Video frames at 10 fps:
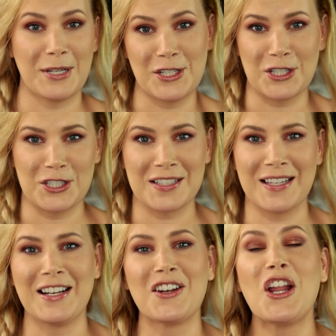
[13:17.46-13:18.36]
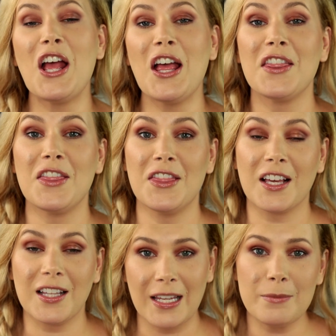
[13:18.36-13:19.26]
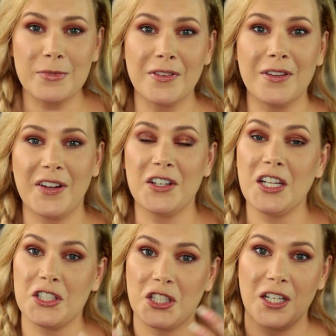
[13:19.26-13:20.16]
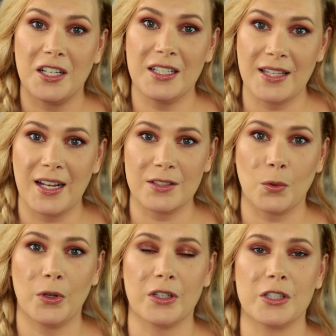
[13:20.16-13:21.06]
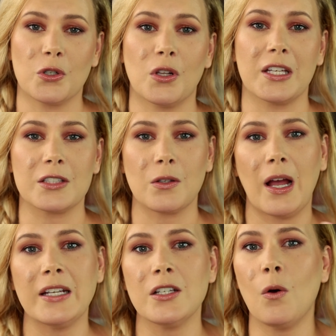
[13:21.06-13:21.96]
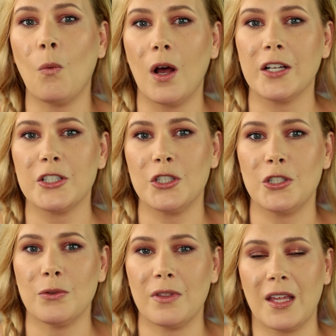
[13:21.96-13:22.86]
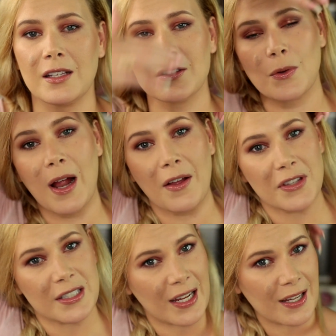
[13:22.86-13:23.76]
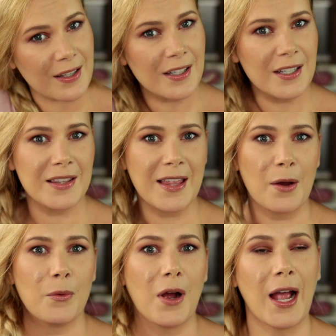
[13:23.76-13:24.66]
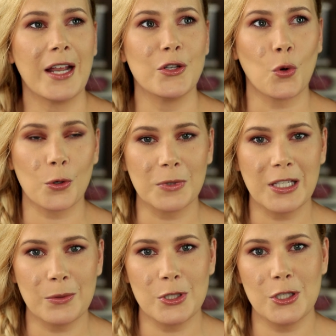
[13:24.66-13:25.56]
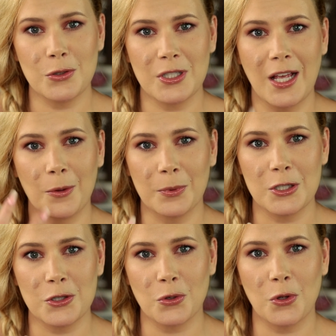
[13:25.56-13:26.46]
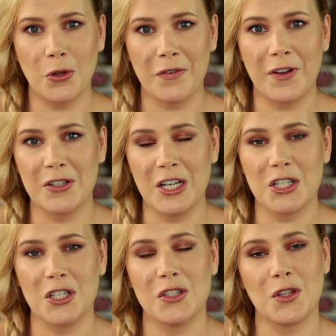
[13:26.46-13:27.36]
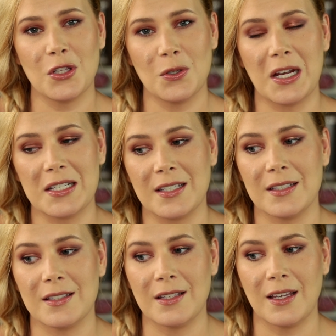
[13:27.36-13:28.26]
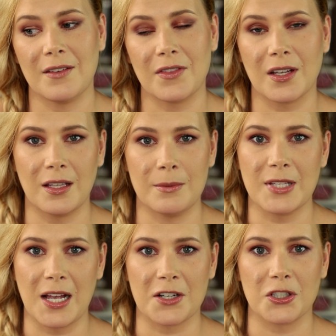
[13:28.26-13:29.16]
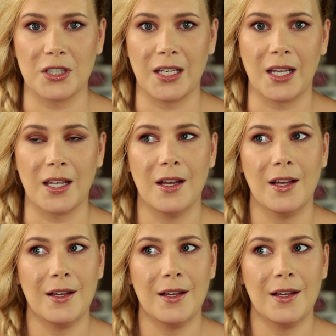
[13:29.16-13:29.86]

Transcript: my dog just laid down. The claims of the foundation is that it's oil controlling. So I don't want to do things throughout the day that I normally would do to help control the foundation, so that you guys can see if the claims actually